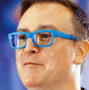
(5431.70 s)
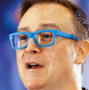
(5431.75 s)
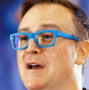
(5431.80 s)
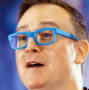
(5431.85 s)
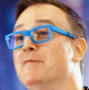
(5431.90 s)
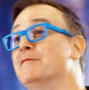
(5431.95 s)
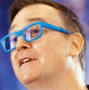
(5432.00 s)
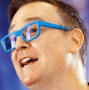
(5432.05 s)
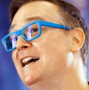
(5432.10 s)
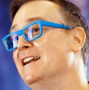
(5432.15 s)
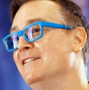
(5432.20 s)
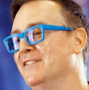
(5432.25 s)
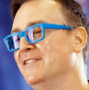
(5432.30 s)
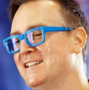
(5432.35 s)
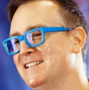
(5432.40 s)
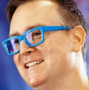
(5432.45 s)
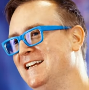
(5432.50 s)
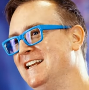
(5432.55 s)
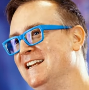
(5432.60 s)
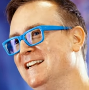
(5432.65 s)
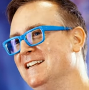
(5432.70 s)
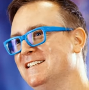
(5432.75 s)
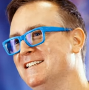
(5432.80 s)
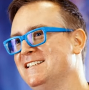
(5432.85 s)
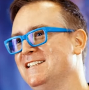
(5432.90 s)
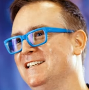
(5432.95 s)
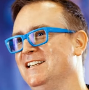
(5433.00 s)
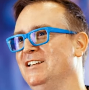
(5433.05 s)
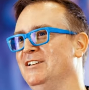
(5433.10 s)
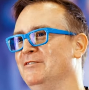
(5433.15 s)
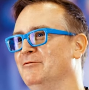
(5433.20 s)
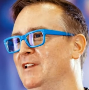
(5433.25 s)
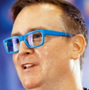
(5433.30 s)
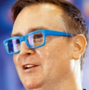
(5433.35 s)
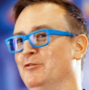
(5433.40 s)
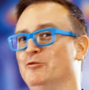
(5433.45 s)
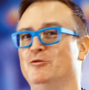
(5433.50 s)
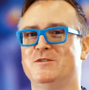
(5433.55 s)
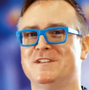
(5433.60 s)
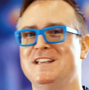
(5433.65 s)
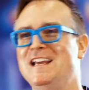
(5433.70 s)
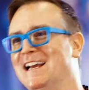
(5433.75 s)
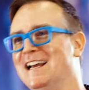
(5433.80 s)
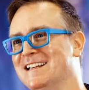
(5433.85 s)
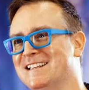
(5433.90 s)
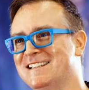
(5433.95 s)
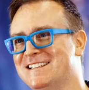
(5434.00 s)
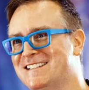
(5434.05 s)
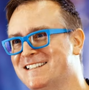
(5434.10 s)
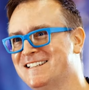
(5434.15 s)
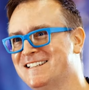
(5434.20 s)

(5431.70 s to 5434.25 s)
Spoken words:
I'm kind of excited to see like who's next.